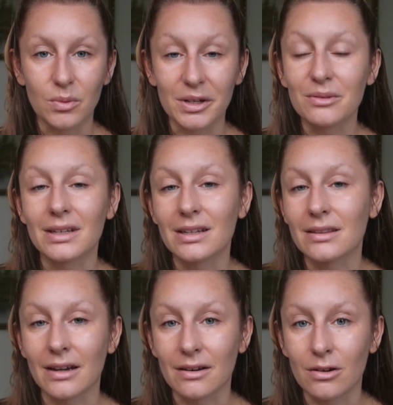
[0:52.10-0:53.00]
where you
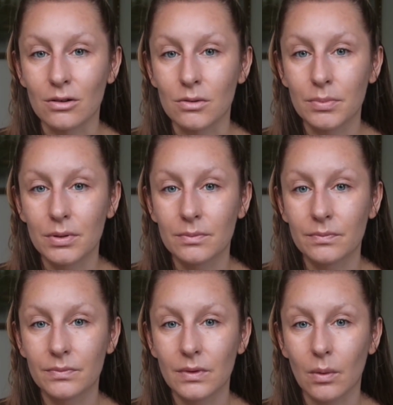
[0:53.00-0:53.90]
needed that hope,
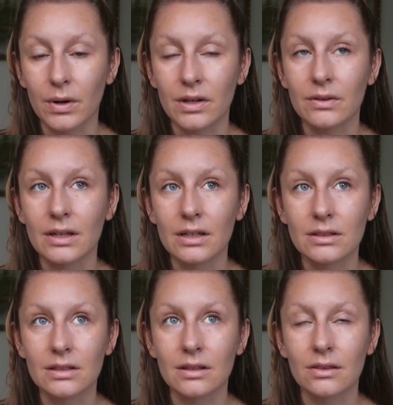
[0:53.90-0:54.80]
where you
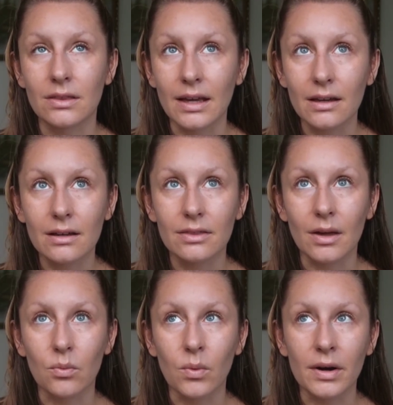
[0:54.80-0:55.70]
needed to think
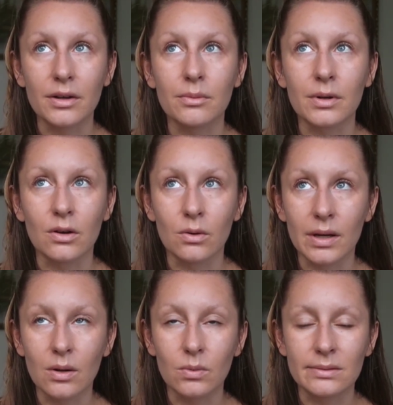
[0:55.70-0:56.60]
that where you were
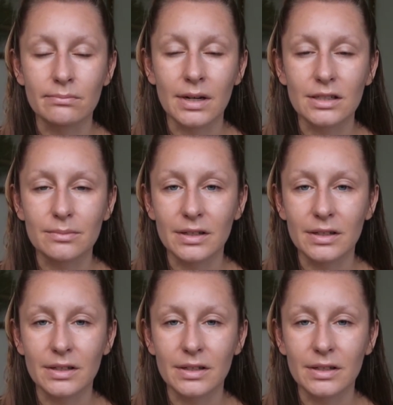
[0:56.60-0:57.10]
going was much,